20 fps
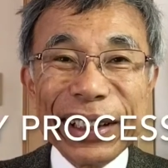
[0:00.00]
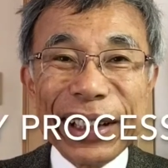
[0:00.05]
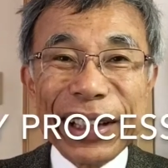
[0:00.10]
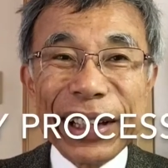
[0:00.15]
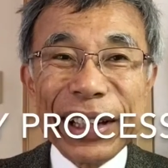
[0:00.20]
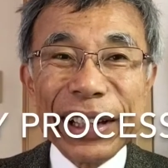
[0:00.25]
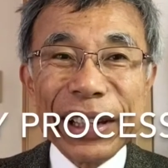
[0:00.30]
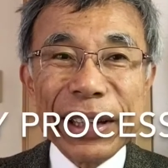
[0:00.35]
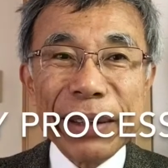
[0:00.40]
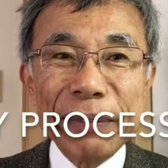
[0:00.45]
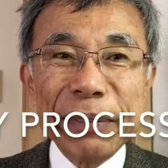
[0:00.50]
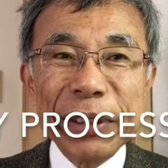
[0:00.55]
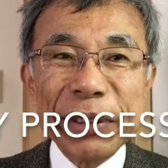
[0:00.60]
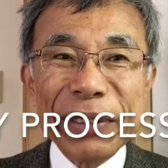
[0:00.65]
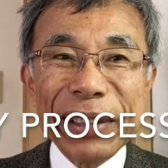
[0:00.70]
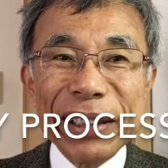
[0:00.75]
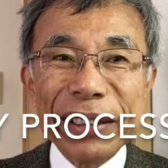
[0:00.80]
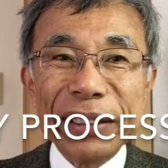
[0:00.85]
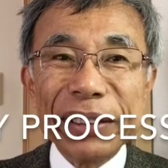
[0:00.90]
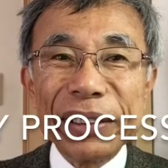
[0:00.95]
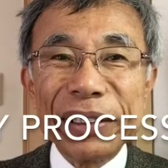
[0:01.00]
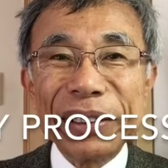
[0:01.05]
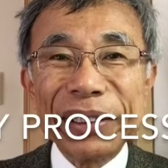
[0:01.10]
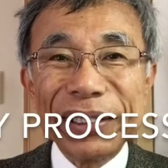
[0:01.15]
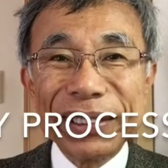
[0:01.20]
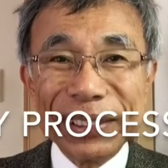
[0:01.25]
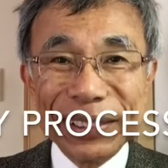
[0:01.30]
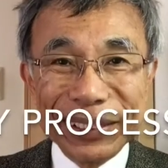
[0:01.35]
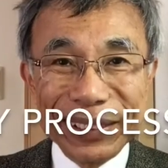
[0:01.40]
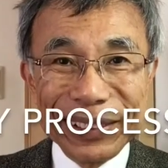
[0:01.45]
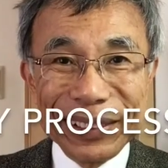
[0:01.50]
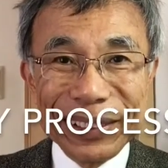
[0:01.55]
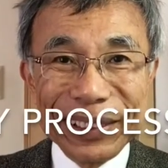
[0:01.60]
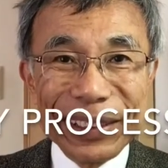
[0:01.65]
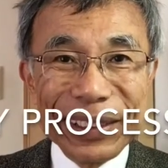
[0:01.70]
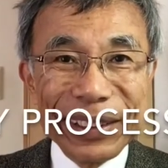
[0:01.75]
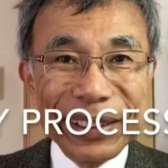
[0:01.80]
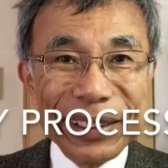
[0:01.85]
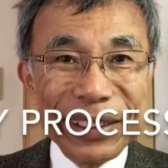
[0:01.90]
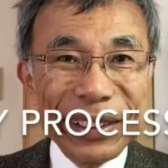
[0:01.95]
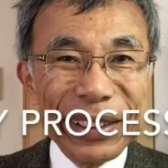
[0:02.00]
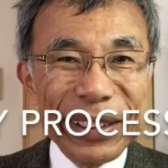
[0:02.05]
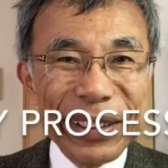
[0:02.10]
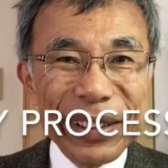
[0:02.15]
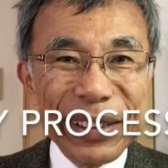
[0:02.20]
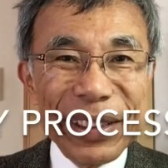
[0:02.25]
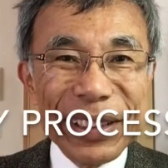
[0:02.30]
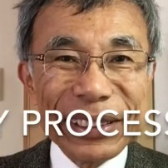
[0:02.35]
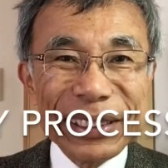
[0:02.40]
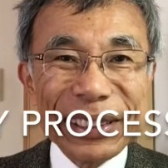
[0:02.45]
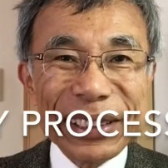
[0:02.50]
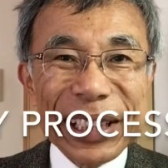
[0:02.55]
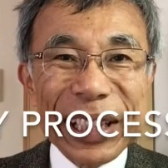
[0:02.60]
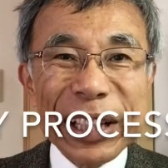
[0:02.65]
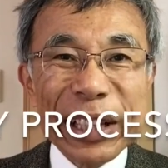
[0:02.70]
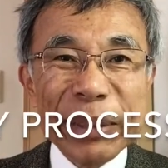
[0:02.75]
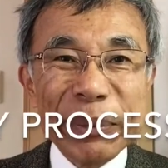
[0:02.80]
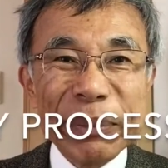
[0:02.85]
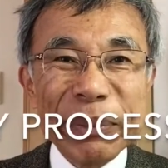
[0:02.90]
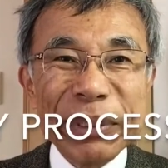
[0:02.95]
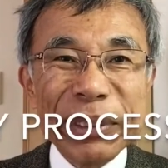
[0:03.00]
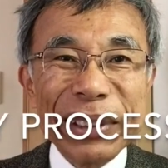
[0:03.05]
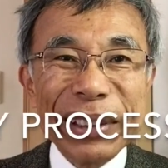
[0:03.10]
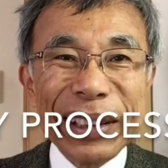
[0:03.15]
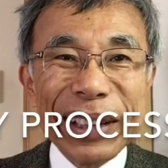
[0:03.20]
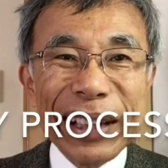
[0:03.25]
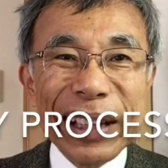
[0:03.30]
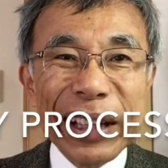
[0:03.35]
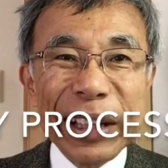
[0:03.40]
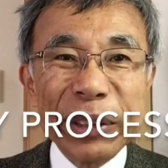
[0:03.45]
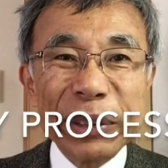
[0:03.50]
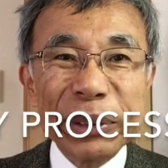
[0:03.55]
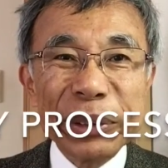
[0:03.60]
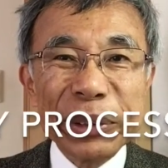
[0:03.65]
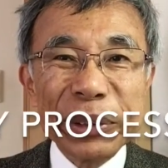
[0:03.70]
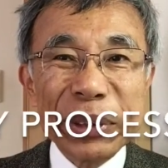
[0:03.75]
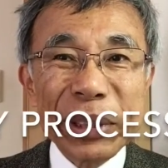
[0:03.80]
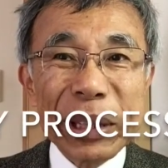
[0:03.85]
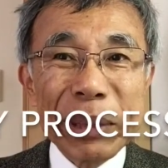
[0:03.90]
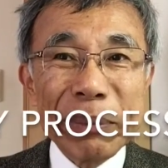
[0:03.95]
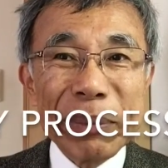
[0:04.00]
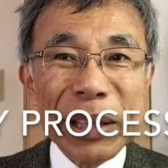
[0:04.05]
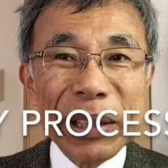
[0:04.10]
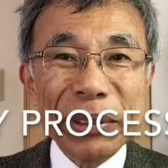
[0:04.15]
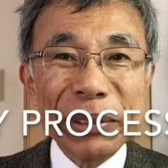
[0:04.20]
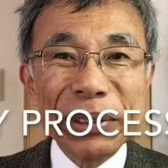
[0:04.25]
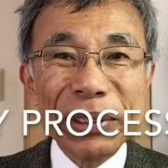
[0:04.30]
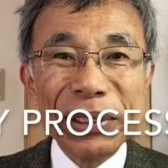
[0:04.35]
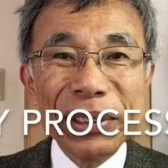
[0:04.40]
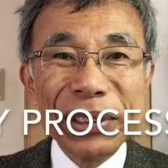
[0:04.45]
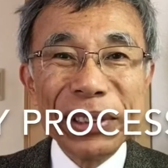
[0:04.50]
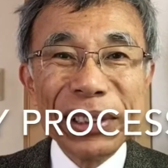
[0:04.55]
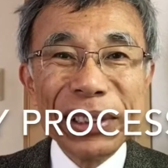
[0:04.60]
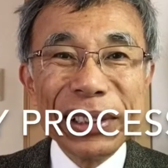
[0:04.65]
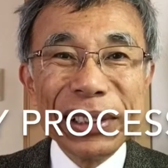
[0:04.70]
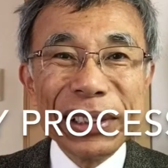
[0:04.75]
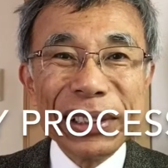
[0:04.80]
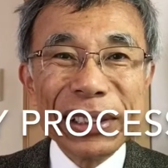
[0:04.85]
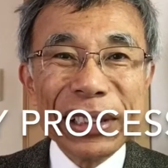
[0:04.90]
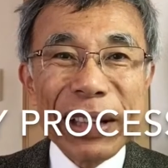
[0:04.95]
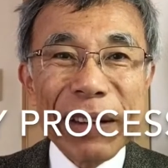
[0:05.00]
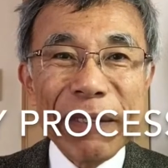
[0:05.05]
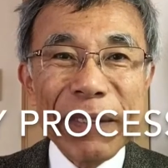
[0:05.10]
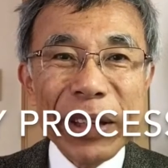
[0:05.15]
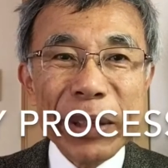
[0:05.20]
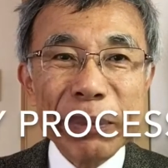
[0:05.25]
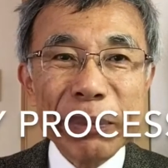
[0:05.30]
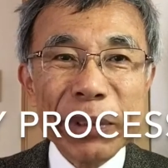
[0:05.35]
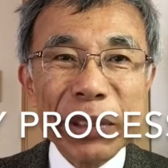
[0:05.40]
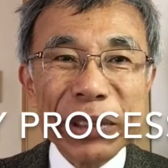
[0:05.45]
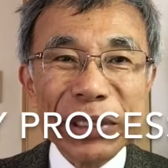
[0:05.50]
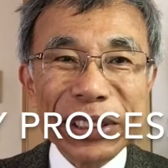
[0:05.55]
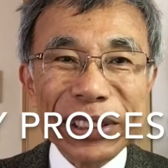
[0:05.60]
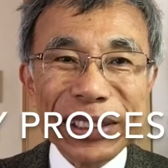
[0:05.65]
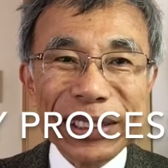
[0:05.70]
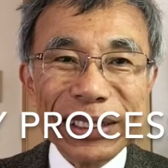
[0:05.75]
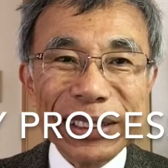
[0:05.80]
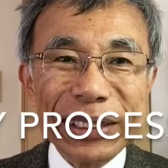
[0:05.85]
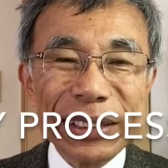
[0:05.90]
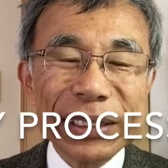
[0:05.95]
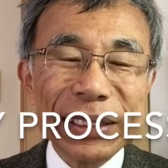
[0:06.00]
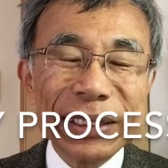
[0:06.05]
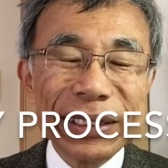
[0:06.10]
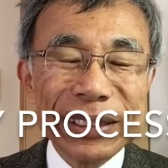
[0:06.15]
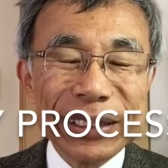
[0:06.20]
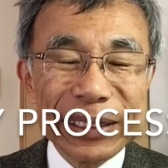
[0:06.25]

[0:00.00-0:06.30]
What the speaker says: Hi everyone. This time I'll talk about survey process.